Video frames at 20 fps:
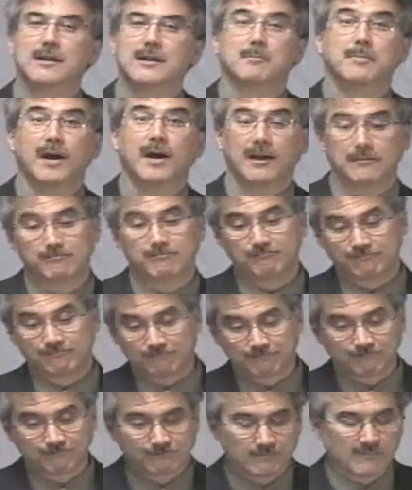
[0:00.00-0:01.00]
But
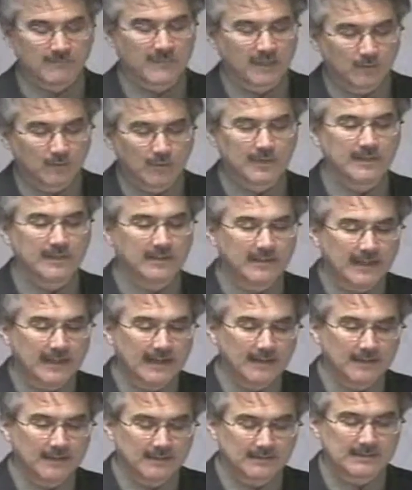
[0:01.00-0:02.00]
we did that,
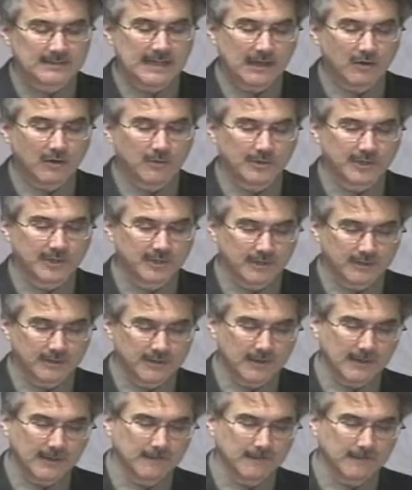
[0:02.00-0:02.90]
and it's now a really good thing.